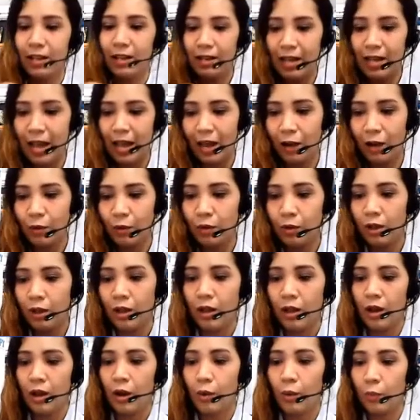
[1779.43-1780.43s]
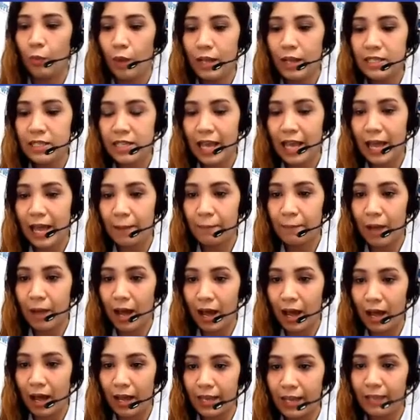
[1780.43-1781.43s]
Now, what am
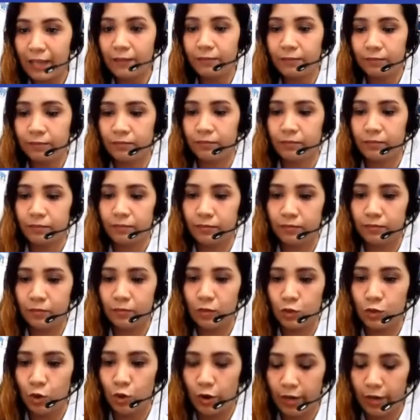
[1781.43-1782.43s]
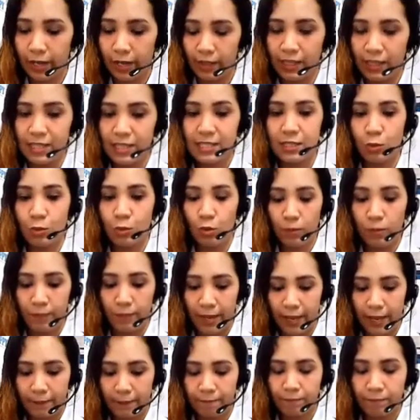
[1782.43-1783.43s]
I? Sorry, this will
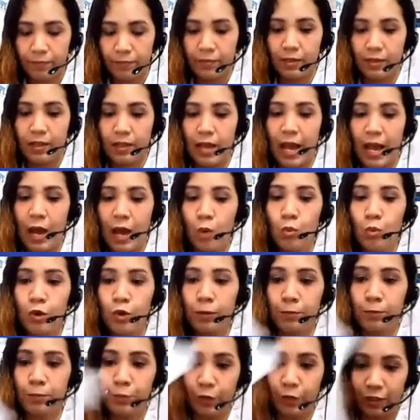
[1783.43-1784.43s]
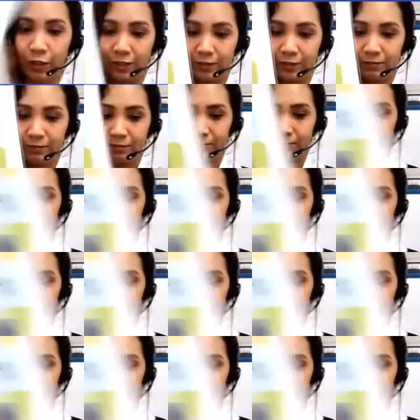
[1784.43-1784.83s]
be our book.